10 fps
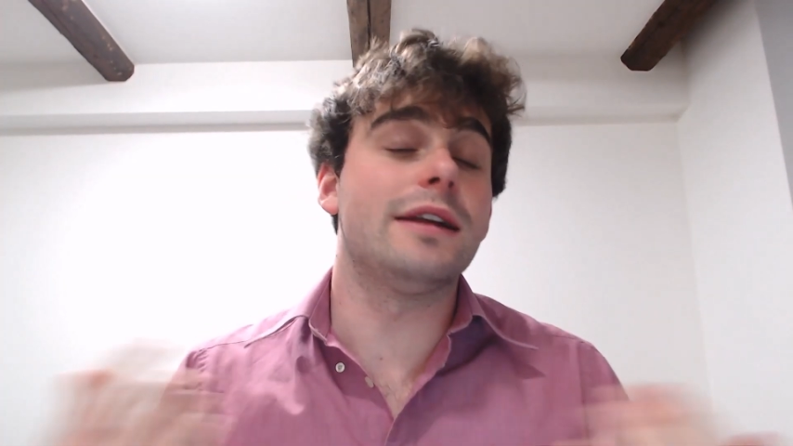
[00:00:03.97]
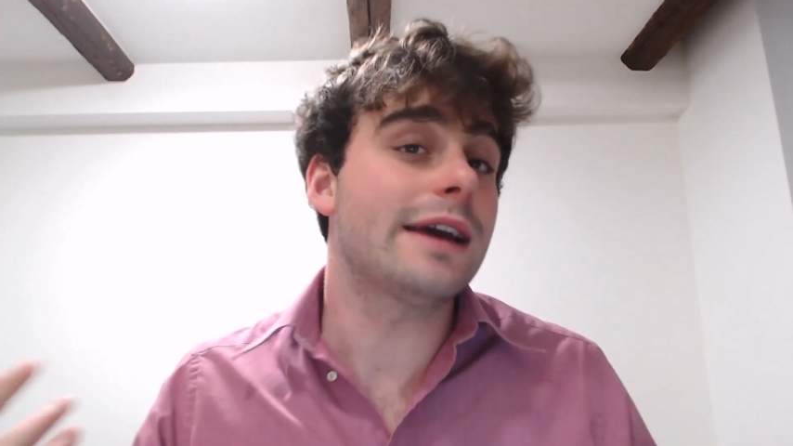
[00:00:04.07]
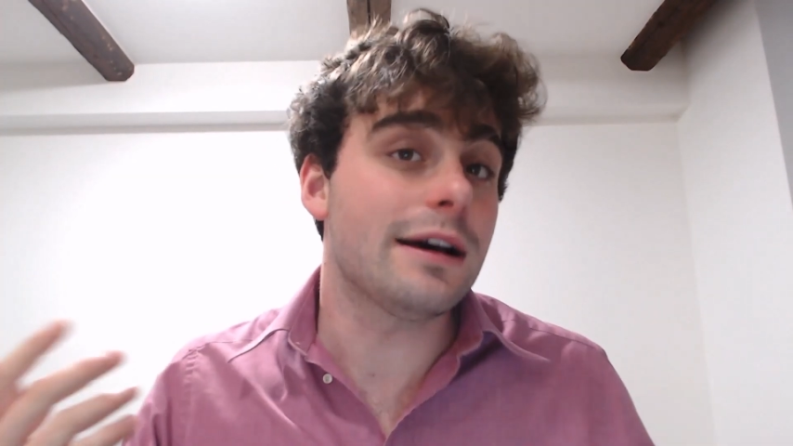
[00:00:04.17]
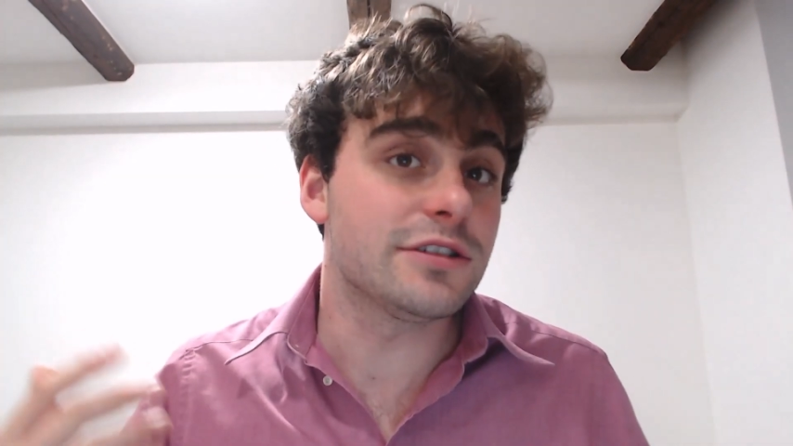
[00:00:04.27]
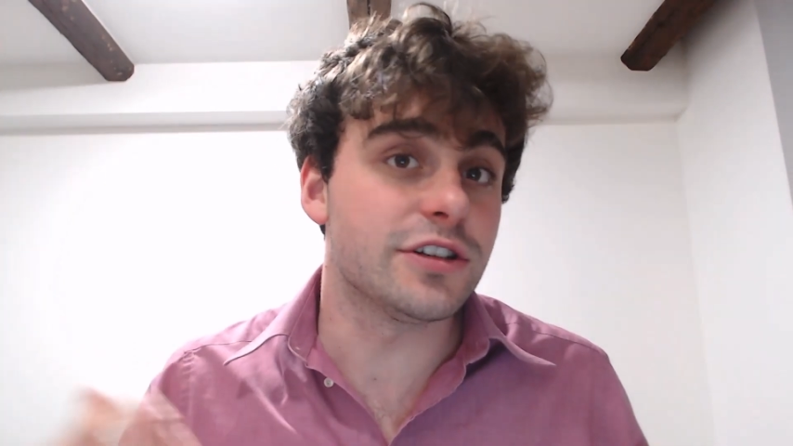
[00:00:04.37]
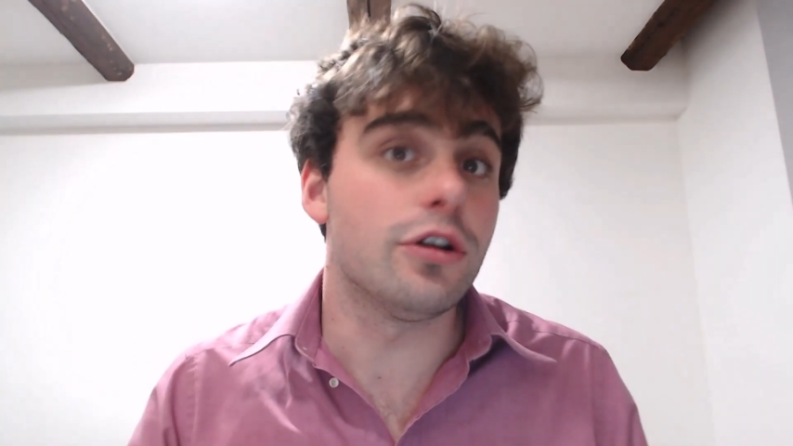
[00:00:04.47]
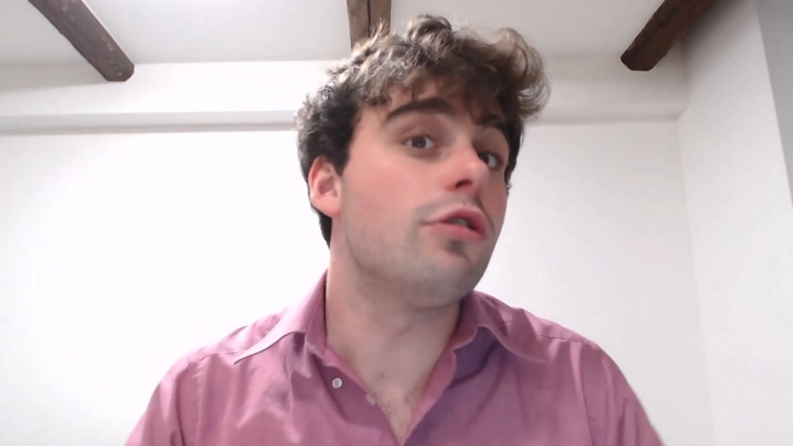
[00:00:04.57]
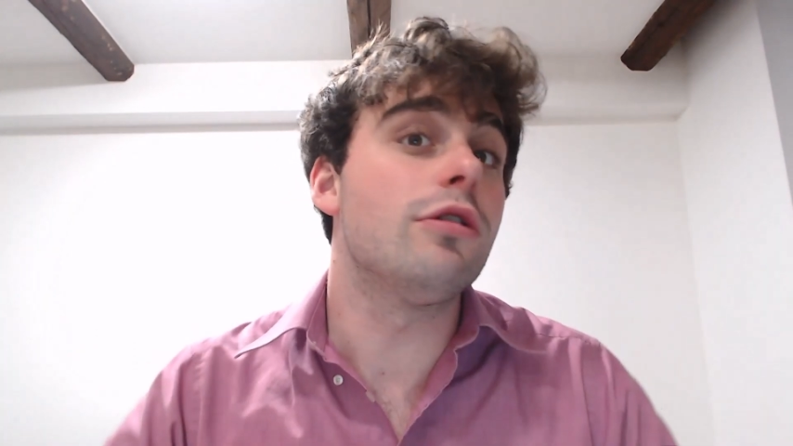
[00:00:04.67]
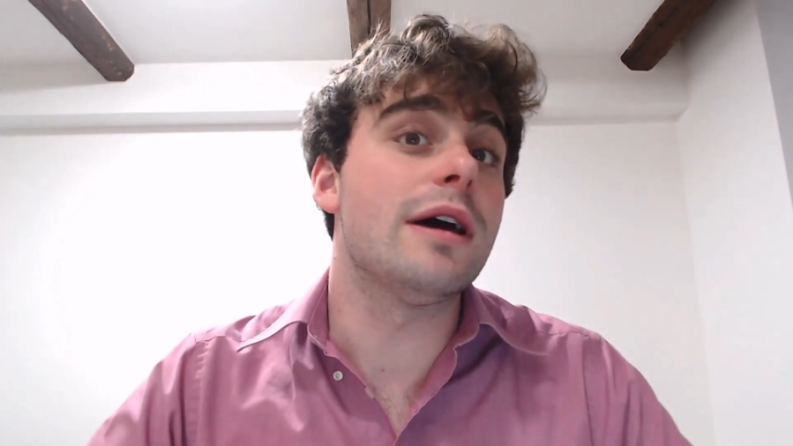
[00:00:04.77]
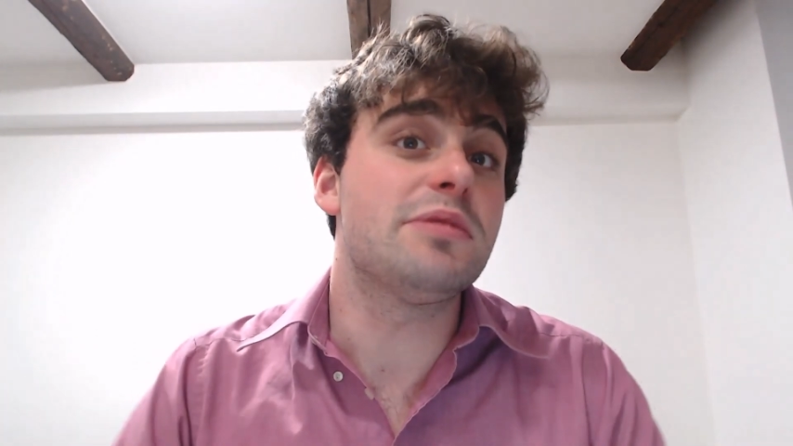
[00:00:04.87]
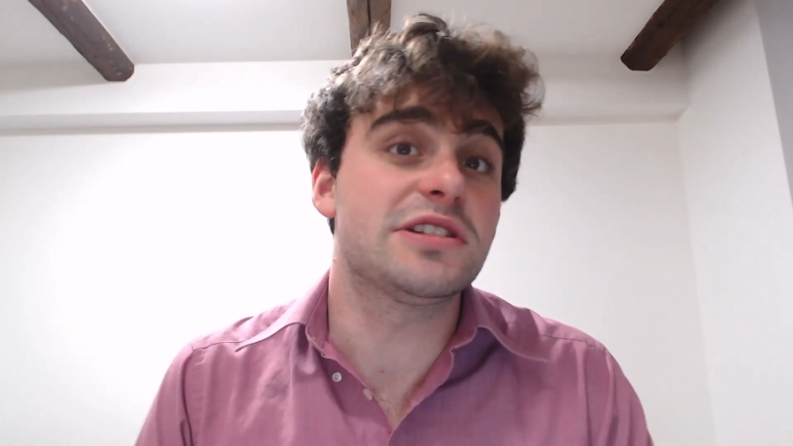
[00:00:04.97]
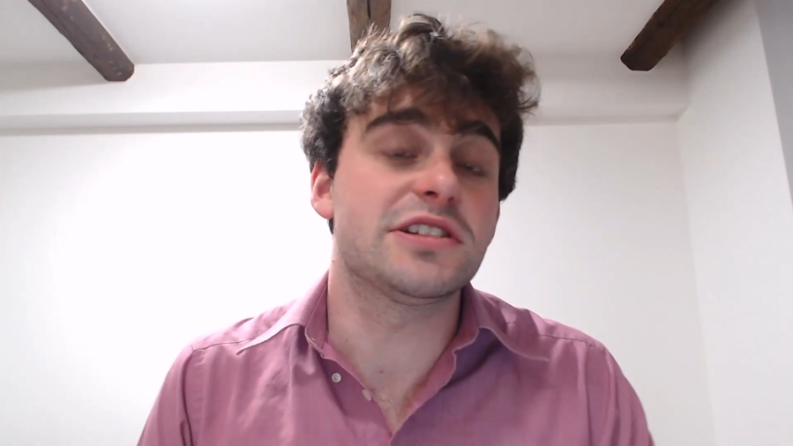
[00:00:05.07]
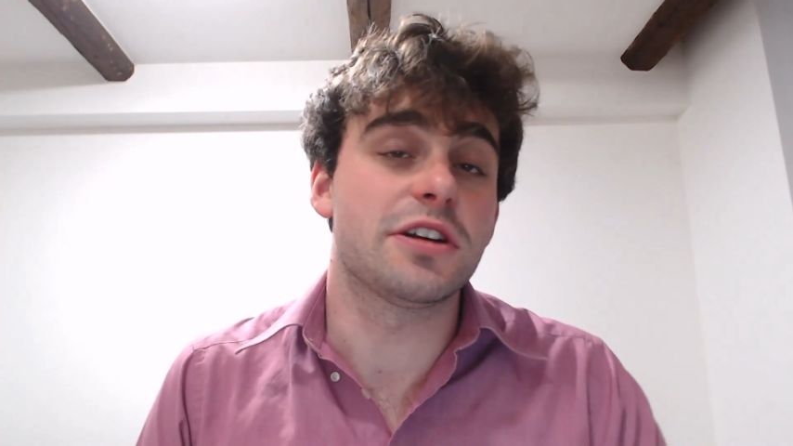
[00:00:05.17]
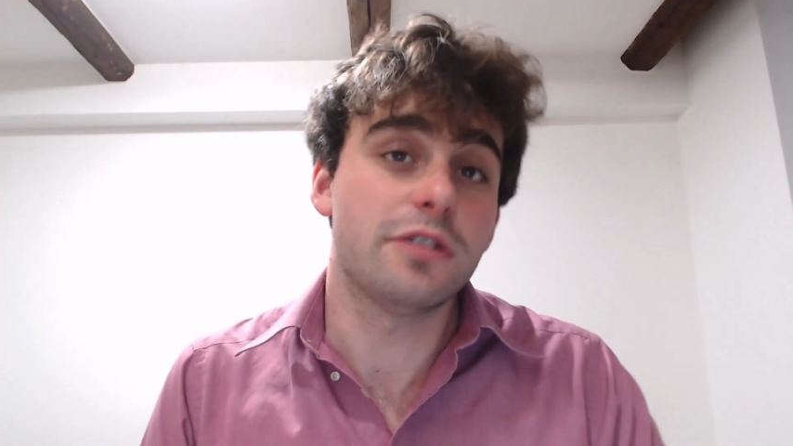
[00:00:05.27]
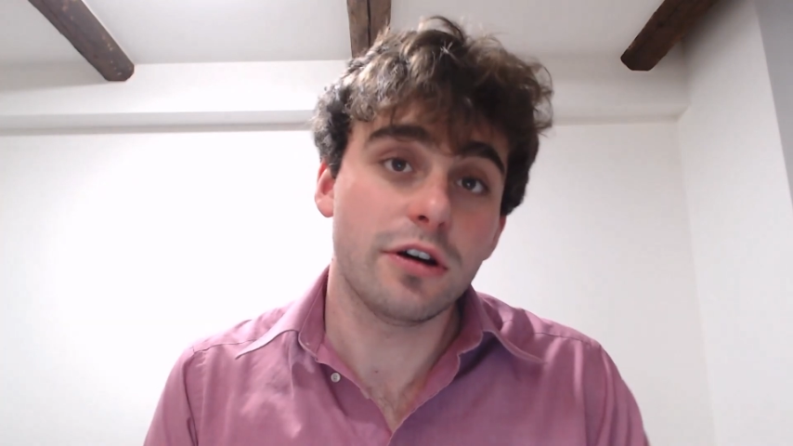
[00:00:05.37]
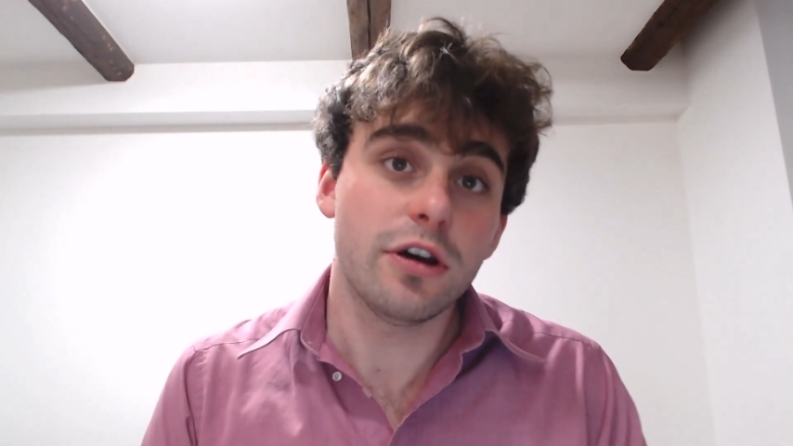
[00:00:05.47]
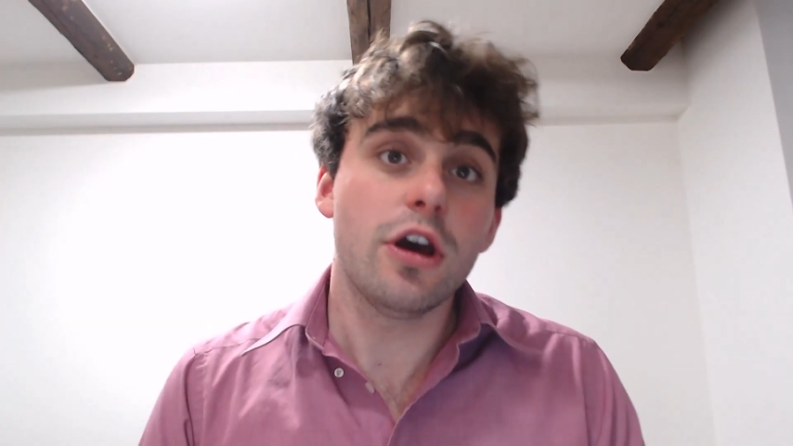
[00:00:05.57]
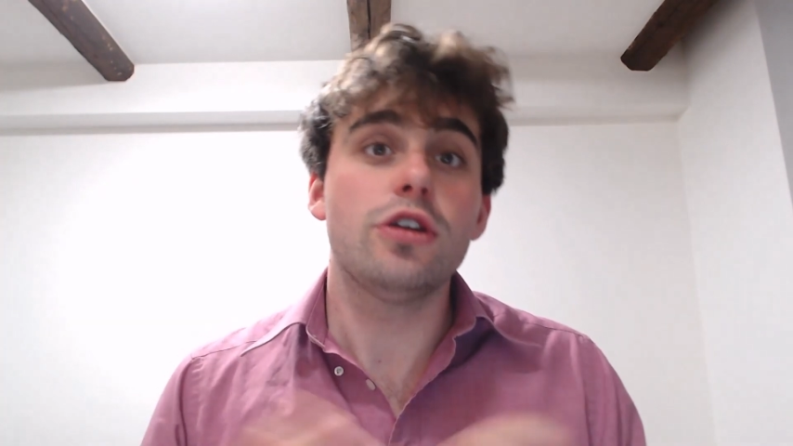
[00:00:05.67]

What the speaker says: accountant or a business owner,